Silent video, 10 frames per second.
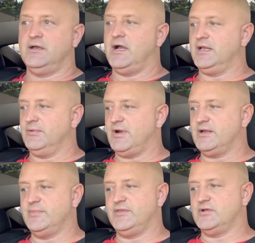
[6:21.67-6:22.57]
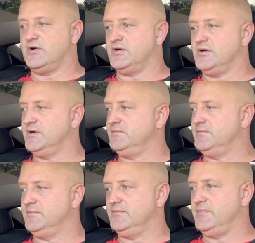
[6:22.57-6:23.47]
Highly recommend the car.
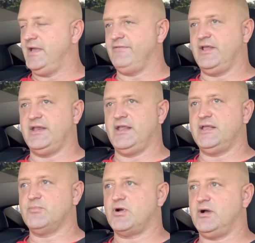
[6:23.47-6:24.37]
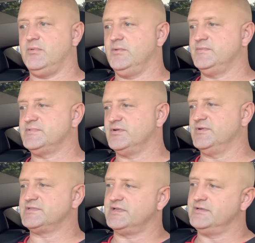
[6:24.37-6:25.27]
Haven't had any problems. There
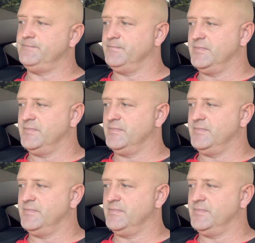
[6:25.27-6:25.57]
was a